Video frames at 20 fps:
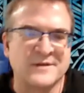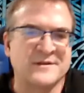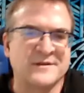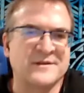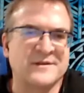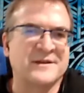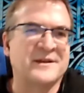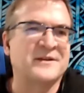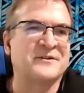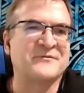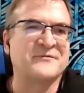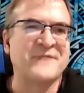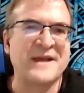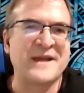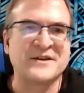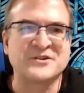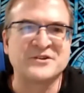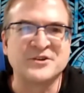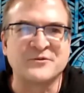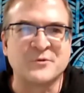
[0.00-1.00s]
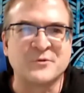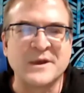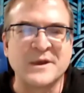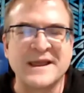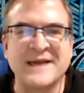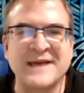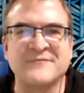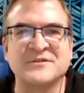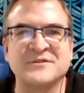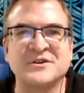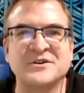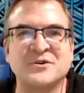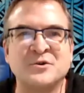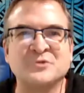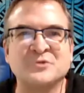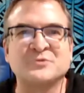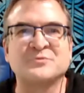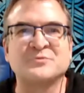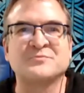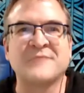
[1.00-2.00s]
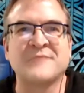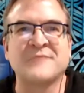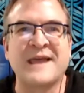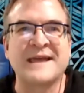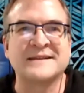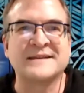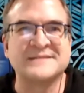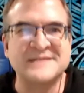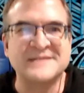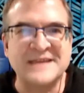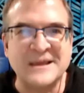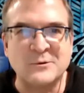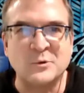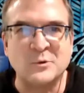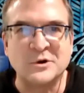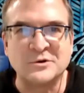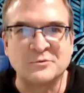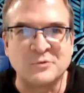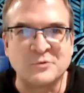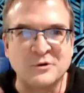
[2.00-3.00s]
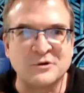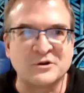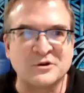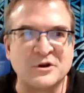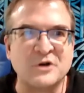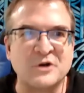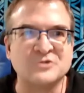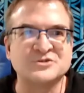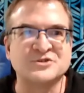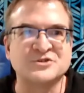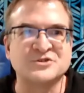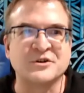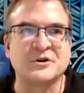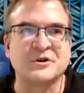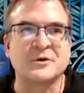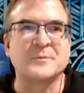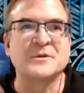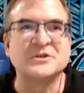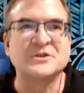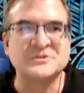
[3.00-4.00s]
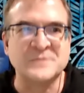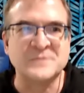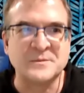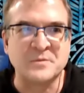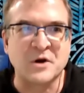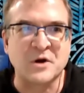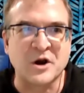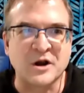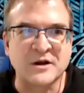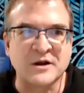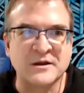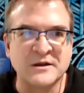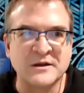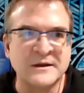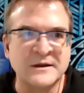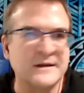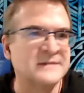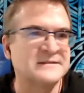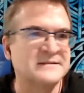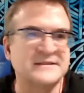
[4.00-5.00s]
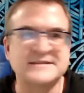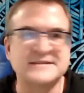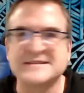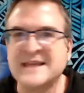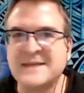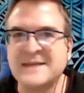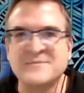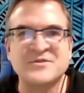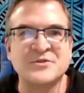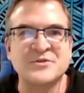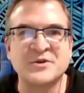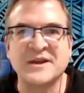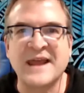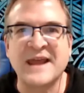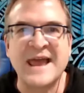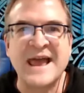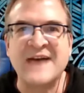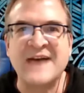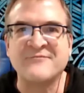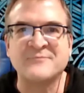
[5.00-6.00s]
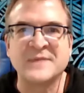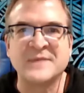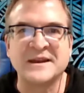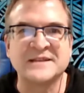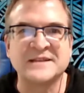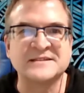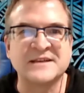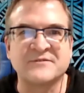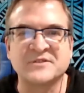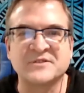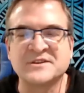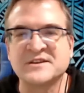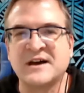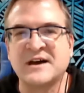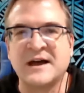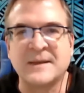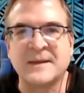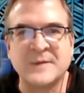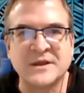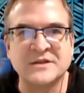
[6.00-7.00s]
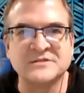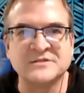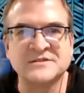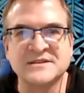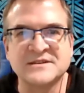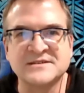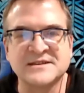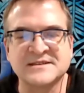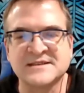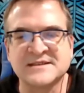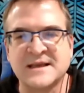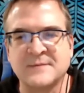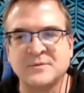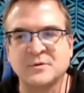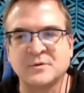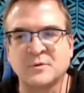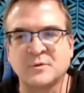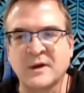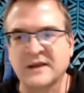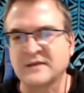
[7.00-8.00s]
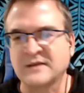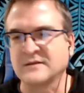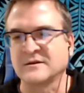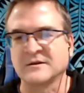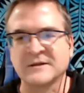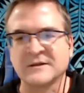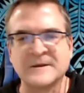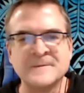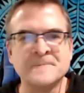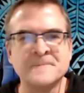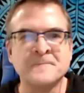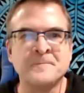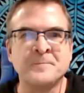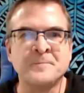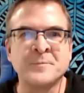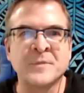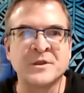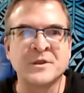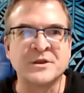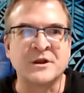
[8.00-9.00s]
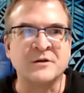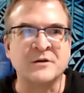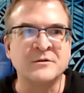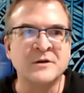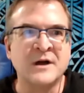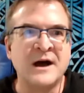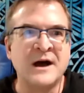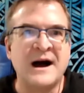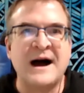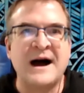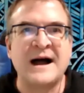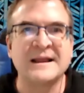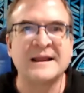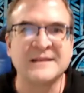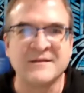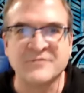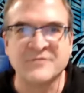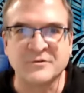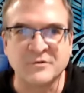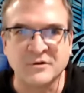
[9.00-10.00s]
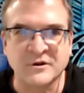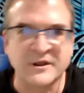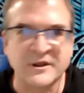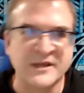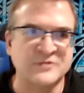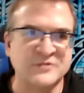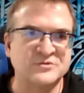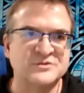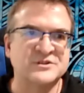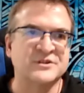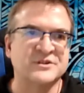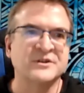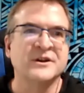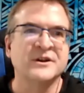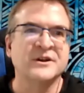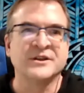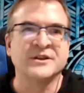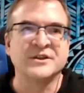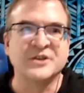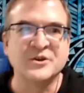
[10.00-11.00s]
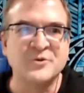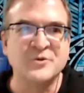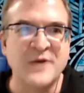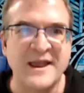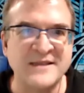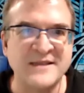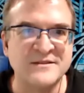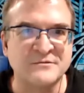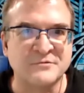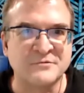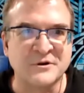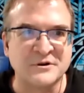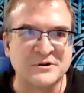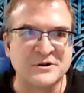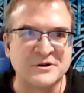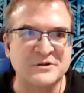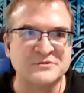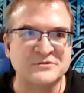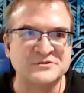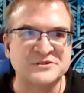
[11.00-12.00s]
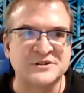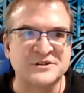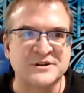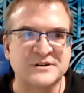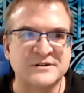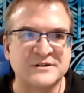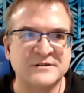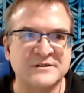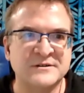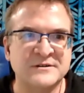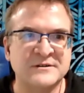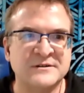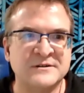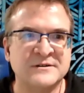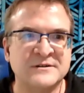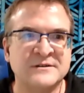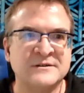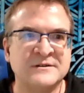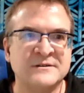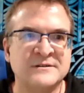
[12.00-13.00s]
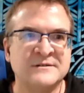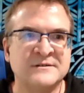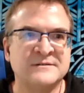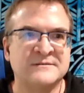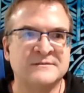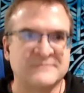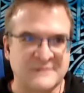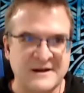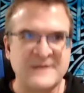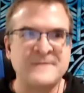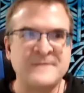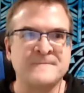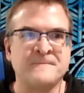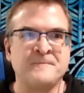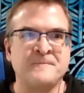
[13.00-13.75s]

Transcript: here in Vancouver, we have an old antique wooden roller coaster in our amusement park. It's the same 3.5 minutes every time. I use this example regularly. You know, I love the roller coaster. You hate the roller coaster, right?